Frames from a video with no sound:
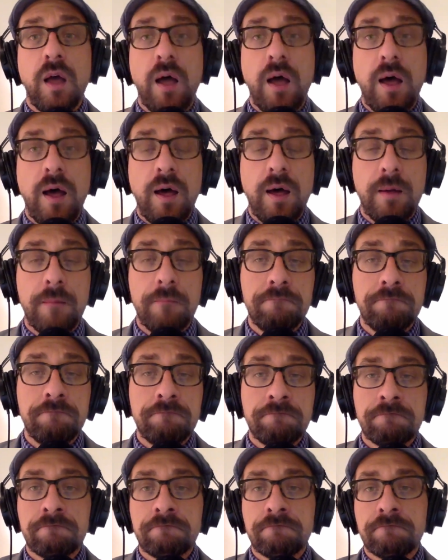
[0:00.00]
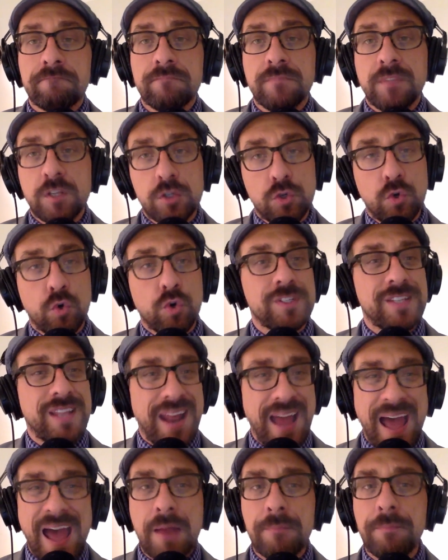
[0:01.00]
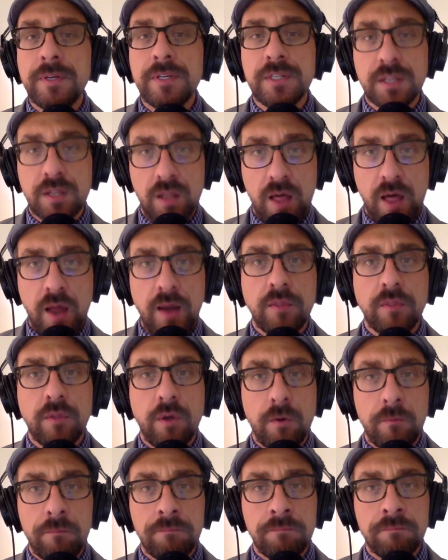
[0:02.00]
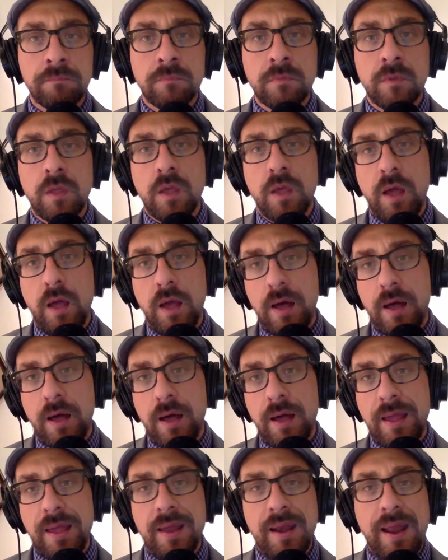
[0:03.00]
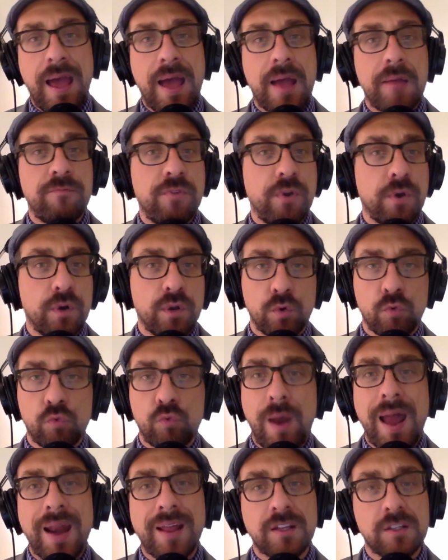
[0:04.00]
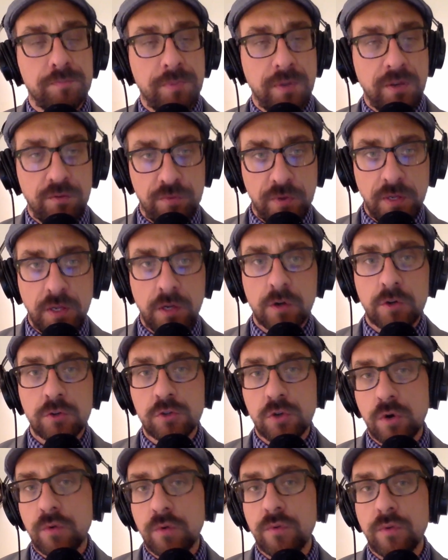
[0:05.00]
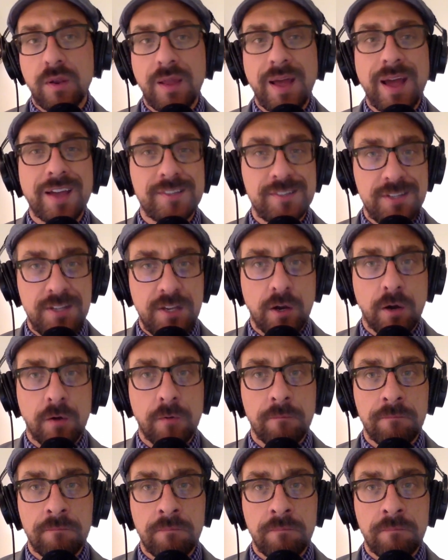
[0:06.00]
This is a horse that had been declining, though, and had very erratic speed figures over the last year.